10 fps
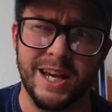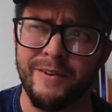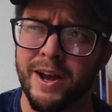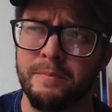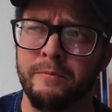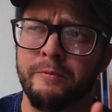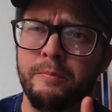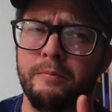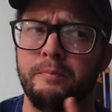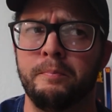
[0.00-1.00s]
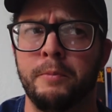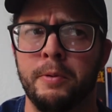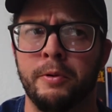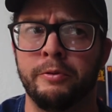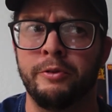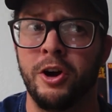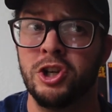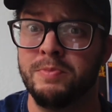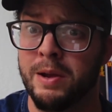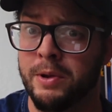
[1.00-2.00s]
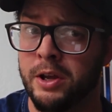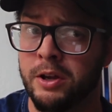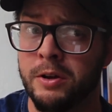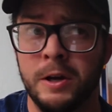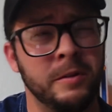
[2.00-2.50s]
I've had butterbeer fudge maybe